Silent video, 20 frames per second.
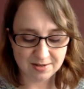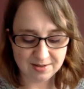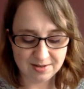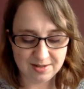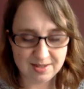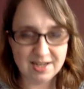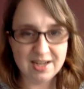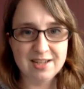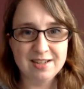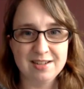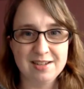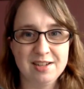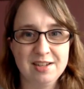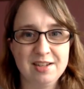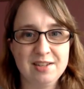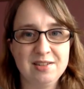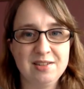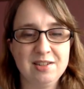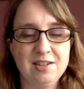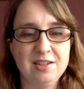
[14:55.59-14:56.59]
that
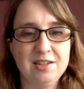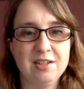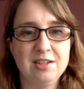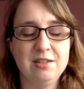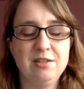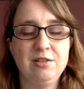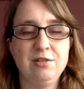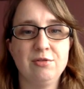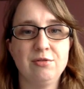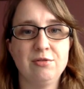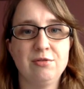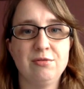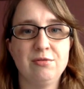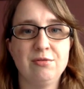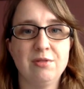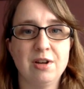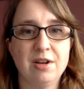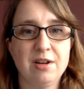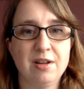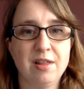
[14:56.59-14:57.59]
easy that
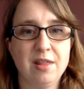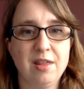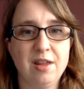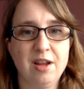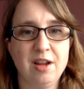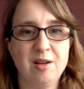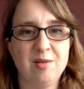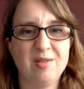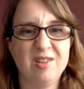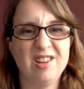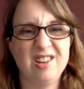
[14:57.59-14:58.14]
you, I think,